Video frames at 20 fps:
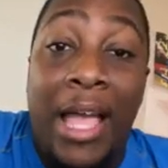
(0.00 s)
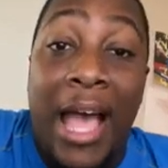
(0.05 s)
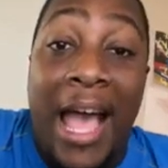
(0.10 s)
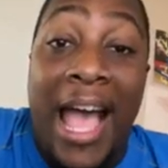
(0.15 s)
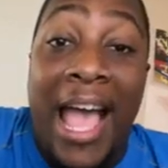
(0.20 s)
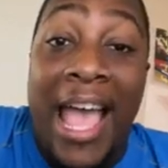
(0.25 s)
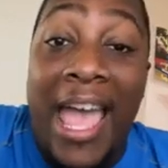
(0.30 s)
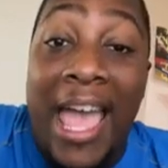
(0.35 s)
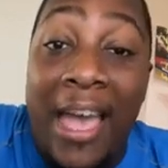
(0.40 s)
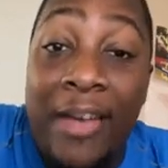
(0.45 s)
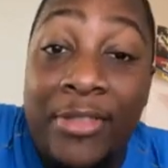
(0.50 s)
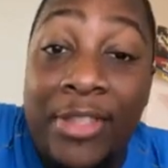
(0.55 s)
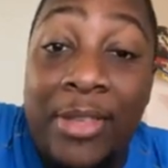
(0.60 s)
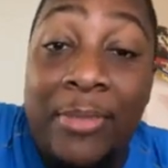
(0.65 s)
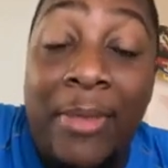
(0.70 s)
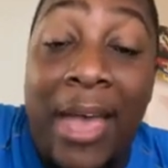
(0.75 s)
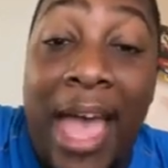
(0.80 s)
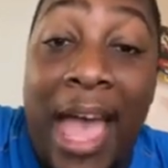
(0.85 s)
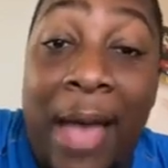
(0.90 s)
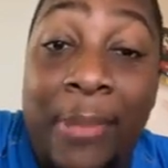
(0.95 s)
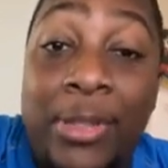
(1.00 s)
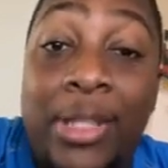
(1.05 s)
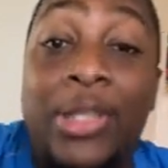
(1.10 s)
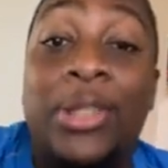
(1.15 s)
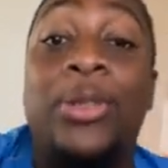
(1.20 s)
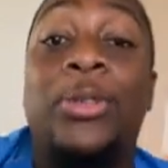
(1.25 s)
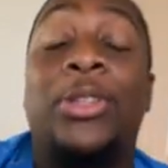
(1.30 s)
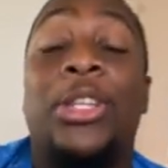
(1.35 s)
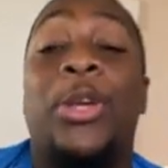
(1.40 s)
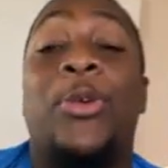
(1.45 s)
I have some
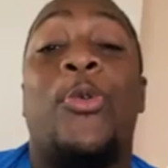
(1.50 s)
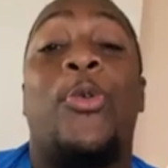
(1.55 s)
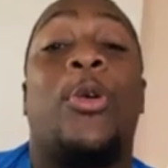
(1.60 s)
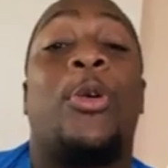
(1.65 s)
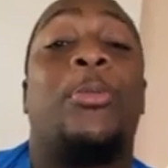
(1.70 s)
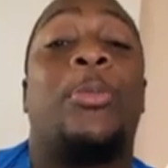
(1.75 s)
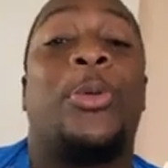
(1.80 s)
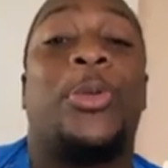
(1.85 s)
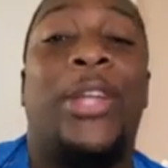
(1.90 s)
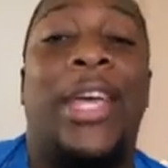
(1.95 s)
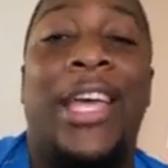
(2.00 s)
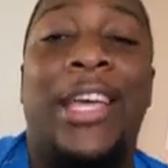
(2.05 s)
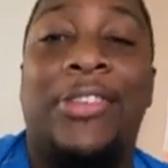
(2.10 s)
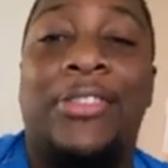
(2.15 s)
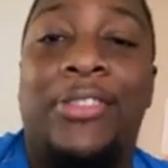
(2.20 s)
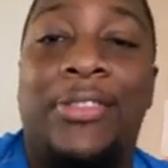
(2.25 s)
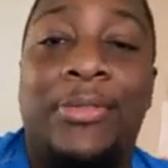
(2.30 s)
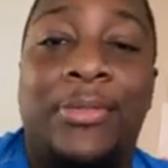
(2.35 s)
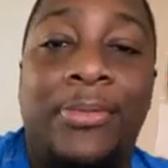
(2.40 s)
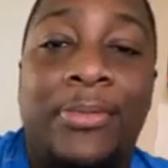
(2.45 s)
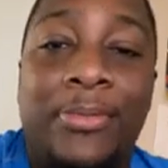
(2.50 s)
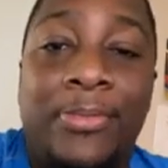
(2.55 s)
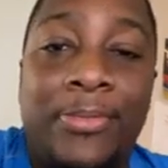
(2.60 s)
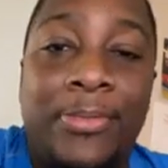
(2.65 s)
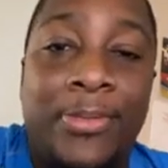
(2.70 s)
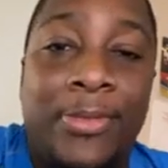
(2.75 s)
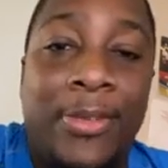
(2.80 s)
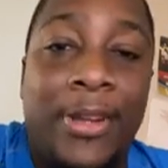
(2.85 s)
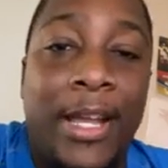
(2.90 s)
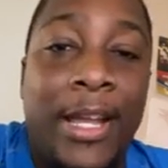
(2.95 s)
absolutely horrible days,
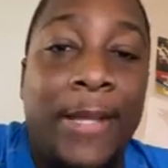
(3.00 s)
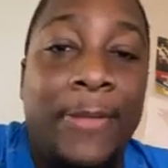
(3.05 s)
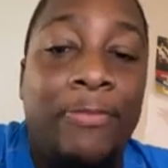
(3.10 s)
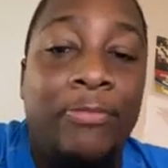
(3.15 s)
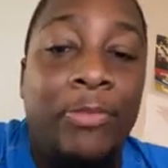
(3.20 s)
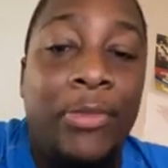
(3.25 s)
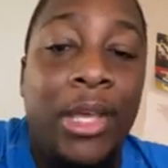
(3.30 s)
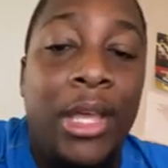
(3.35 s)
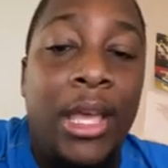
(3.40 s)
right?